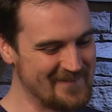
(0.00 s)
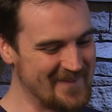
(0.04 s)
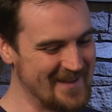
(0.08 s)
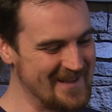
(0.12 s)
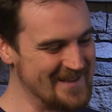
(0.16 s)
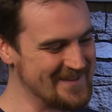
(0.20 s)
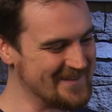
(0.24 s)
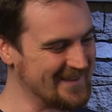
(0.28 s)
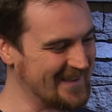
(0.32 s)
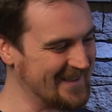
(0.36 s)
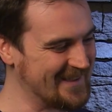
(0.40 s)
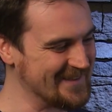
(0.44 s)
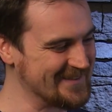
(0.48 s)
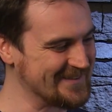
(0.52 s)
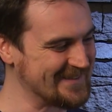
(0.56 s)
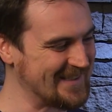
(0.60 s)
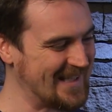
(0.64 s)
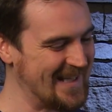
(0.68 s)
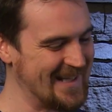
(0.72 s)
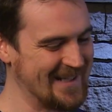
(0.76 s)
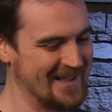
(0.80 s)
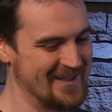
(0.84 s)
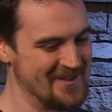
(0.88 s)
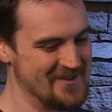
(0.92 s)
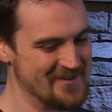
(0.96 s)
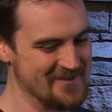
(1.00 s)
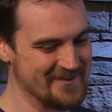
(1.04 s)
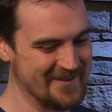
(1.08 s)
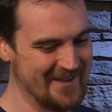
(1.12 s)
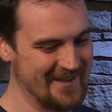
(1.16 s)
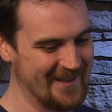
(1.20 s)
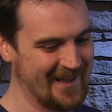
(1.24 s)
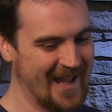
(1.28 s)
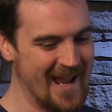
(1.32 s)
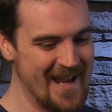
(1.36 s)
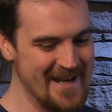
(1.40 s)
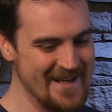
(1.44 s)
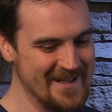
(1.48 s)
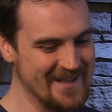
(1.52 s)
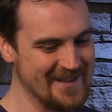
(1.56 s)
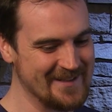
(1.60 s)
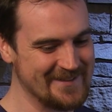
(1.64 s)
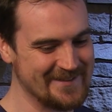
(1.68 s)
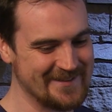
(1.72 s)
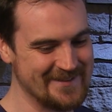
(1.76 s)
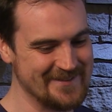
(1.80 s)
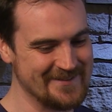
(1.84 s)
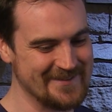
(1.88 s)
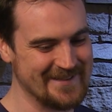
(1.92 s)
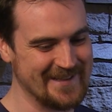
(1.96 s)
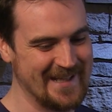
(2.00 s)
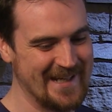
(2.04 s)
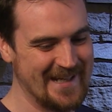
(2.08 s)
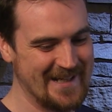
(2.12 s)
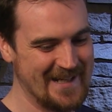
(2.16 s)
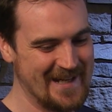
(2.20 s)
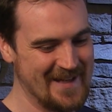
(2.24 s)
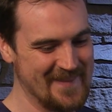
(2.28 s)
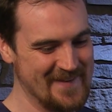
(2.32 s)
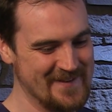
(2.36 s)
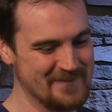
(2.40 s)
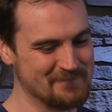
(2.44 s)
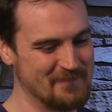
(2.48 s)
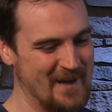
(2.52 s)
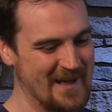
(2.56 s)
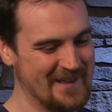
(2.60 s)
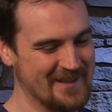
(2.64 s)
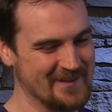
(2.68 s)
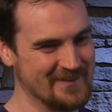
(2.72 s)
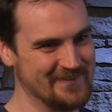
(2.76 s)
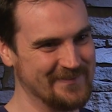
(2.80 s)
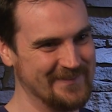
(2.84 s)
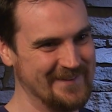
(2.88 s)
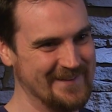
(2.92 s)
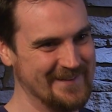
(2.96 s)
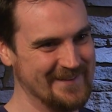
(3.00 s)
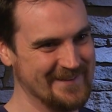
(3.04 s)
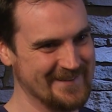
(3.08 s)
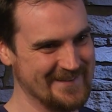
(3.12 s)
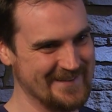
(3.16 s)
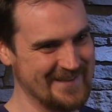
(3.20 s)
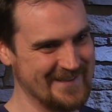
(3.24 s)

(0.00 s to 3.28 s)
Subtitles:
that he's like a slacker who's like, any excuse to get out of this battlefield.